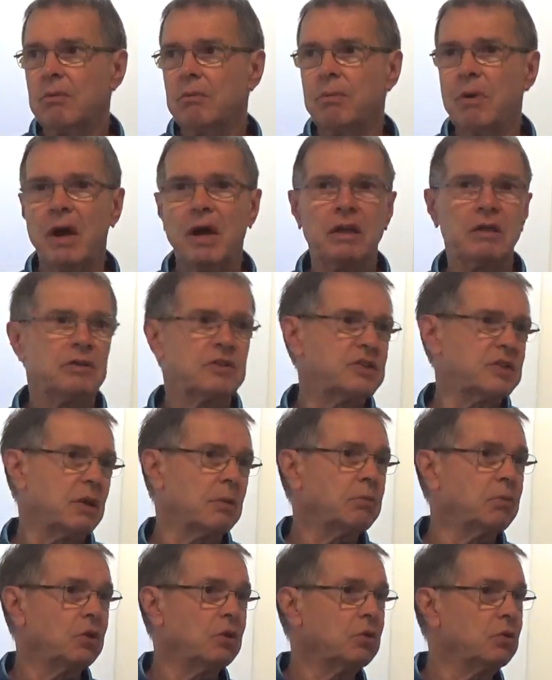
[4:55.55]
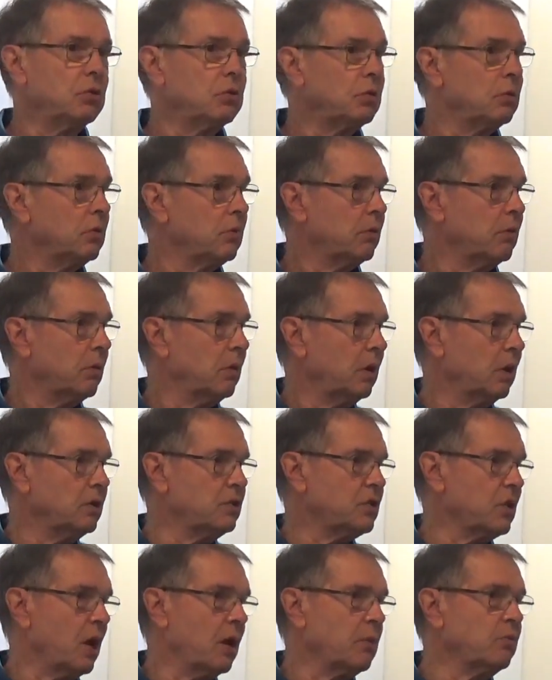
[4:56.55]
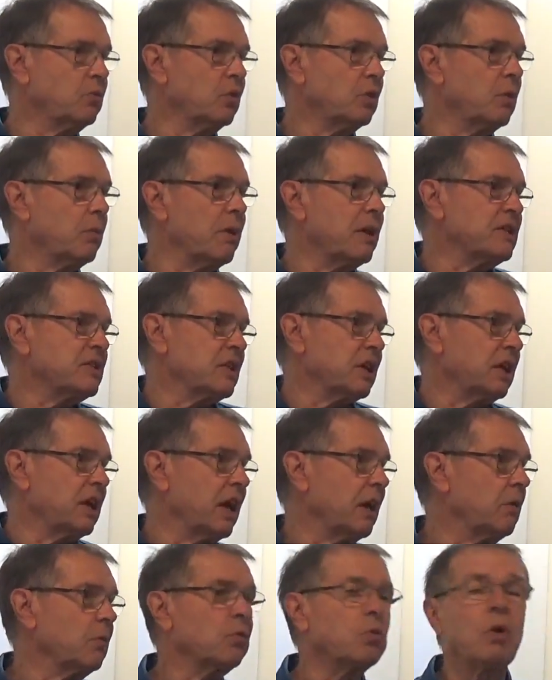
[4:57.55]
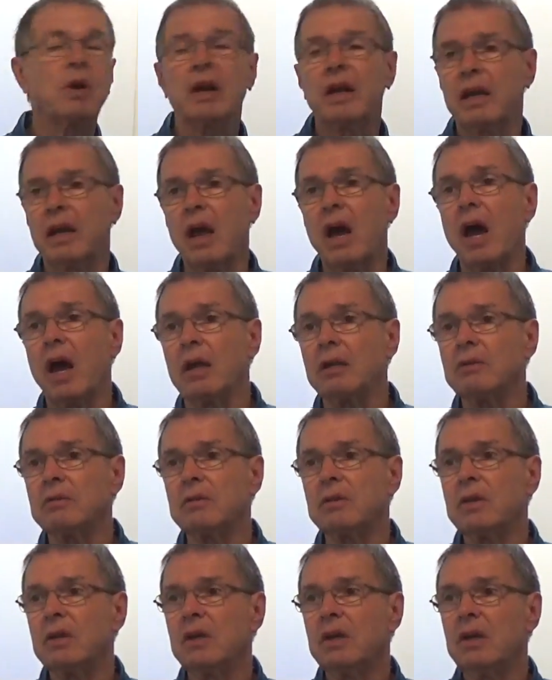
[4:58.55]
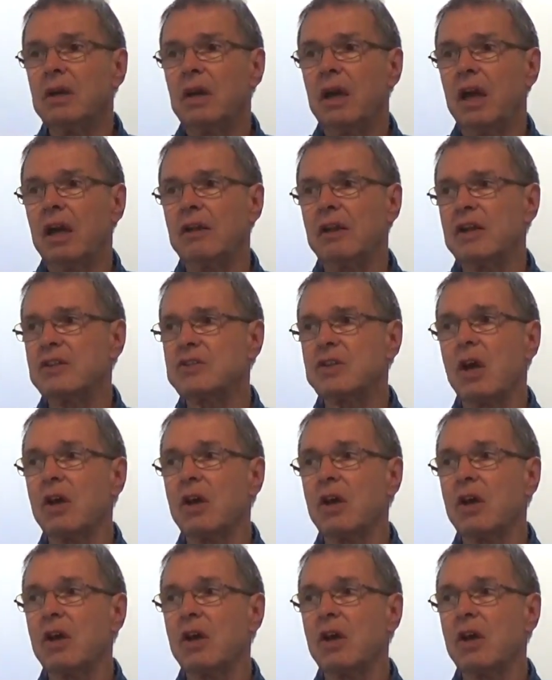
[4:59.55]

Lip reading: But some do. And so I'm doing the best I can with what I got. And that's